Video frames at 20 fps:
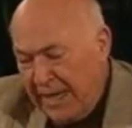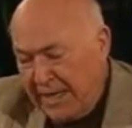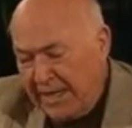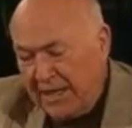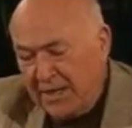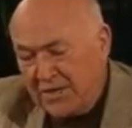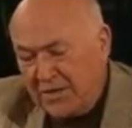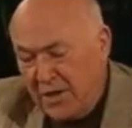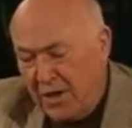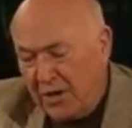
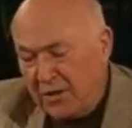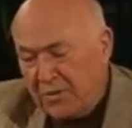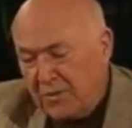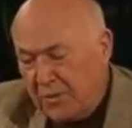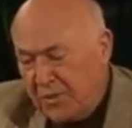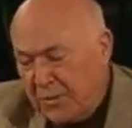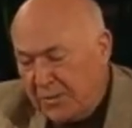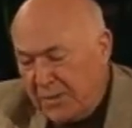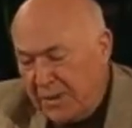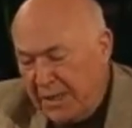And he
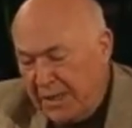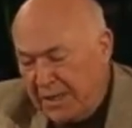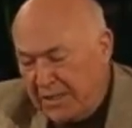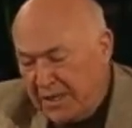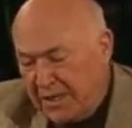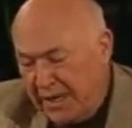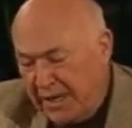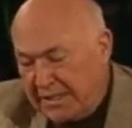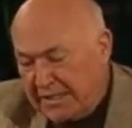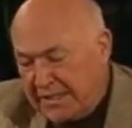talked with me,
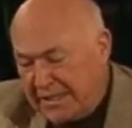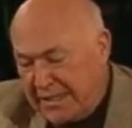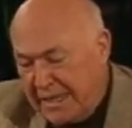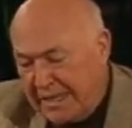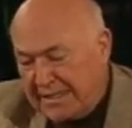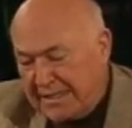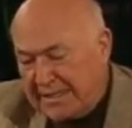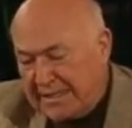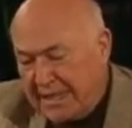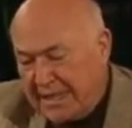John
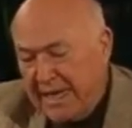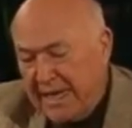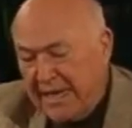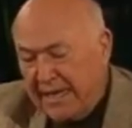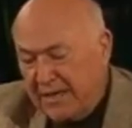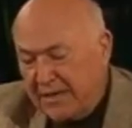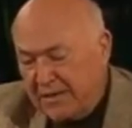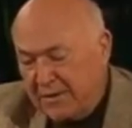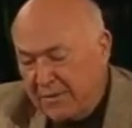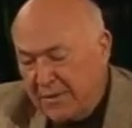said,
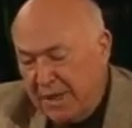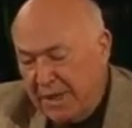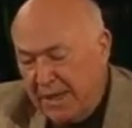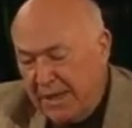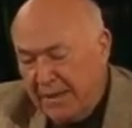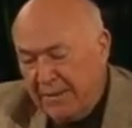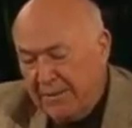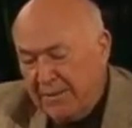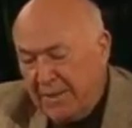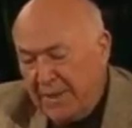saying unto
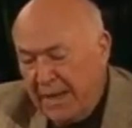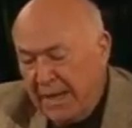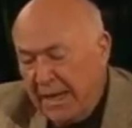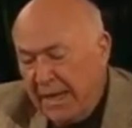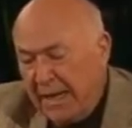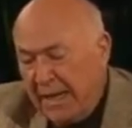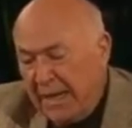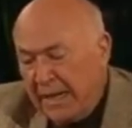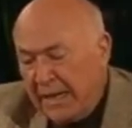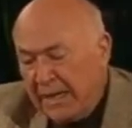me,
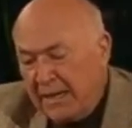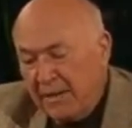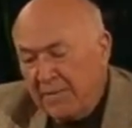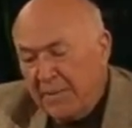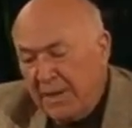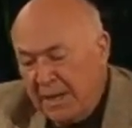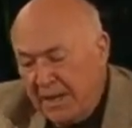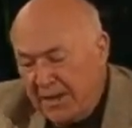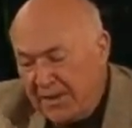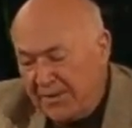
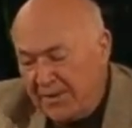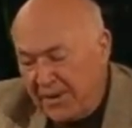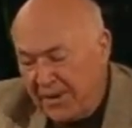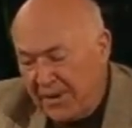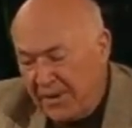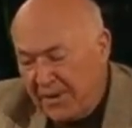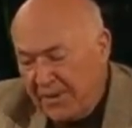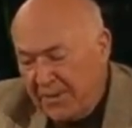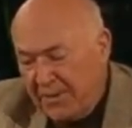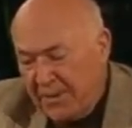Come
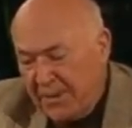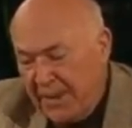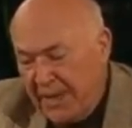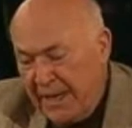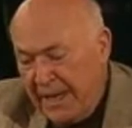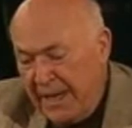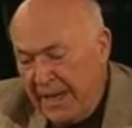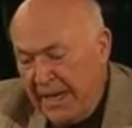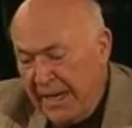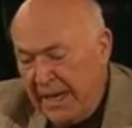hither,
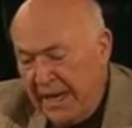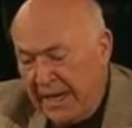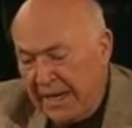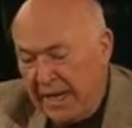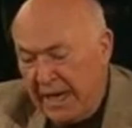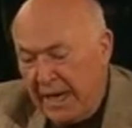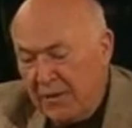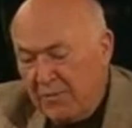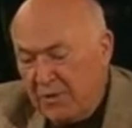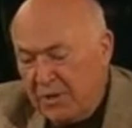
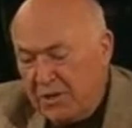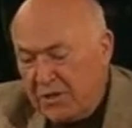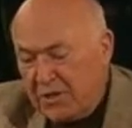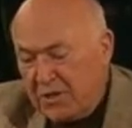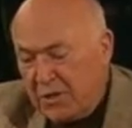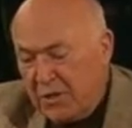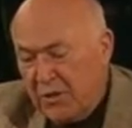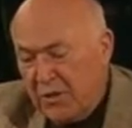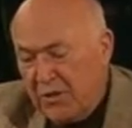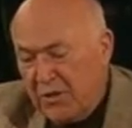and I will
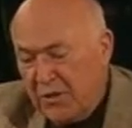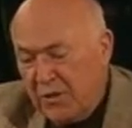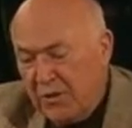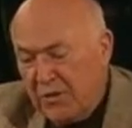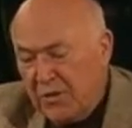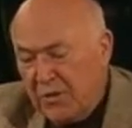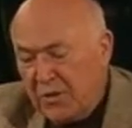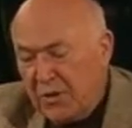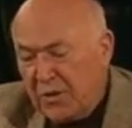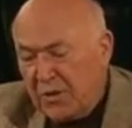show
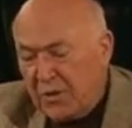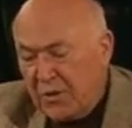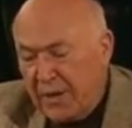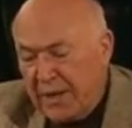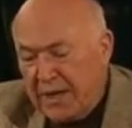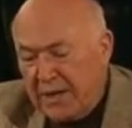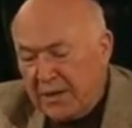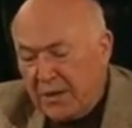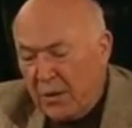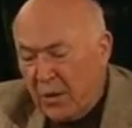you the
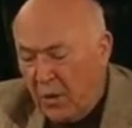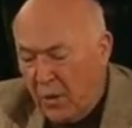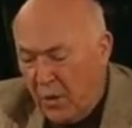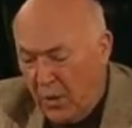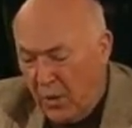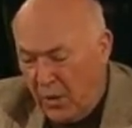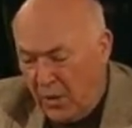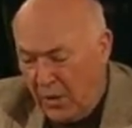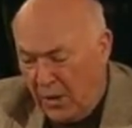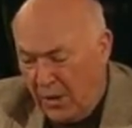great
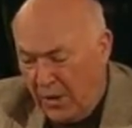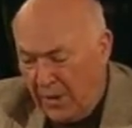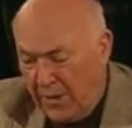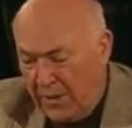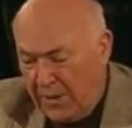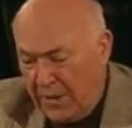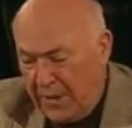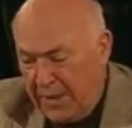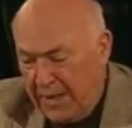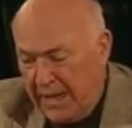whore
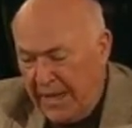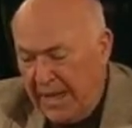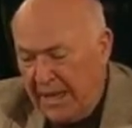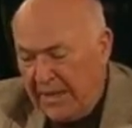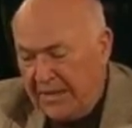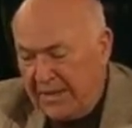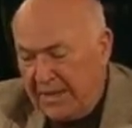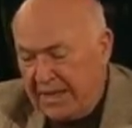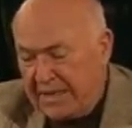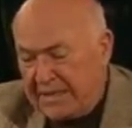
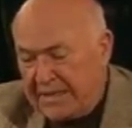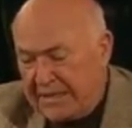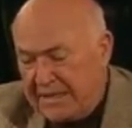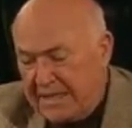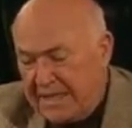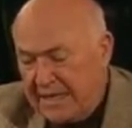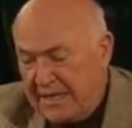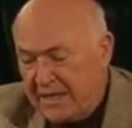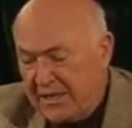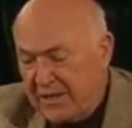that
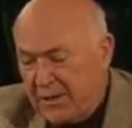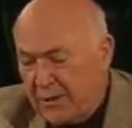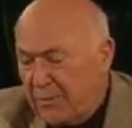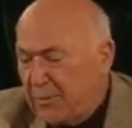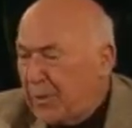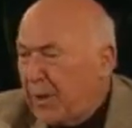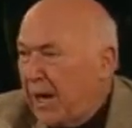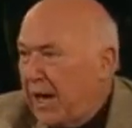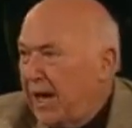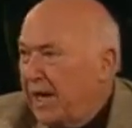sitteth
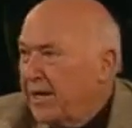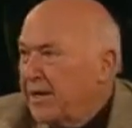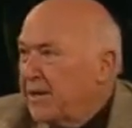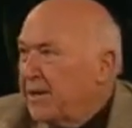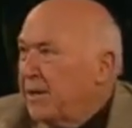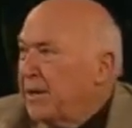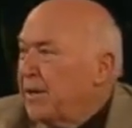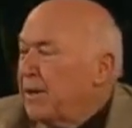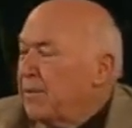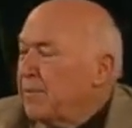
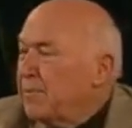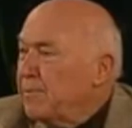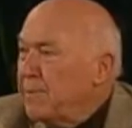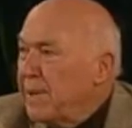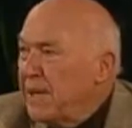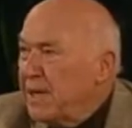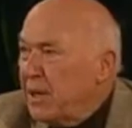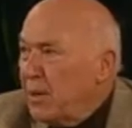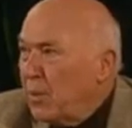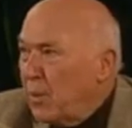upon
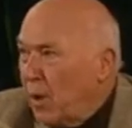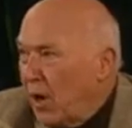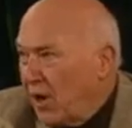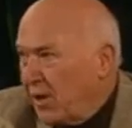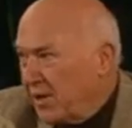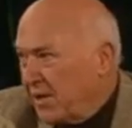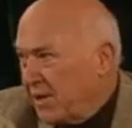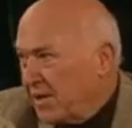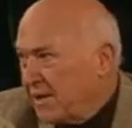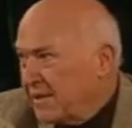many
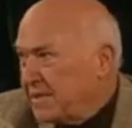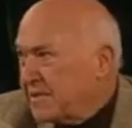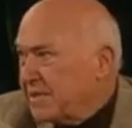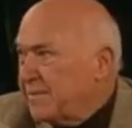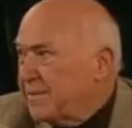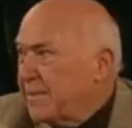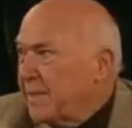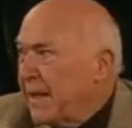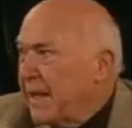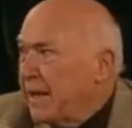waters.